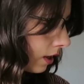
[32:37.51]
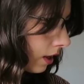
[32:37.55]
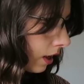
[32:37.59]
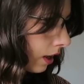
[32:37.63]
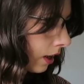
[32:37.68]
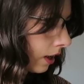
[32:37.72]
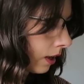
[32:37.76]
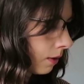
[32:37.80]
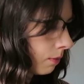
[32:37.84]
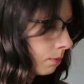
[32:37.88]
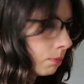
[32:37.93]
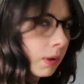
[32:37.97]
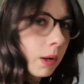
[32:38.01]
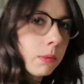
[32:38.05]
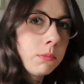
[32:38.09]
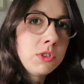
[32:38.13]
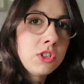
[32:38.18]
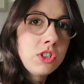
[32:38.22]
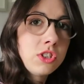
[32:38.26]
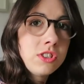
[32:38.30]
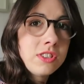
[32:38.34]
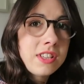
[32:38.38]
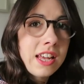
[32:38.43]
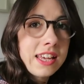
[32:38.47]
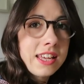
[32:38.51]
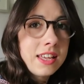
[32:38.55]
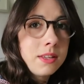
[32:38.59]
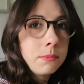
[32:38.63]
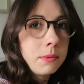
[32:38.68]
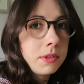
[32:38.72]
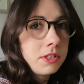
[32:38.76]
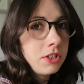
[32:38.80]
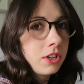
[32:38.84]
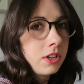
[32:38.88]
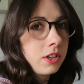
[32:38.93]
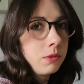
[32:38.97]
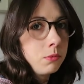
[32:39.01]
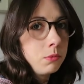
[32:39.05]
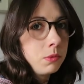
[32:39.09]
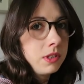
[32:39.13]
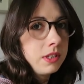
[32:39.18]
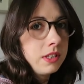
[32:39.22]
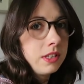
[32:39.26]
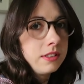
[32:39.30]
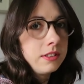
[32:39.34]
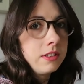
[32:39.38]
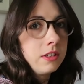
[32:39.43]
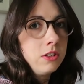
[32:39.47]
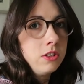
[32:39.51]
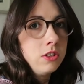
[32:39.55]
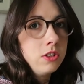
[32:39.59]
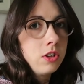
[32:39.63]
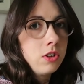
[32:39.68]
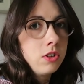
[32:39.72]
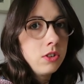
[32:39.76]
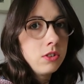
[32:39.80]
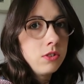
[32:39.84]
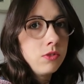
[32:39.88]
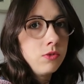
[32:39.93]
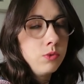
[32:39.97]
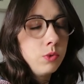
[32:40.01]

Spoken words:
But I'm just taking my time with this and not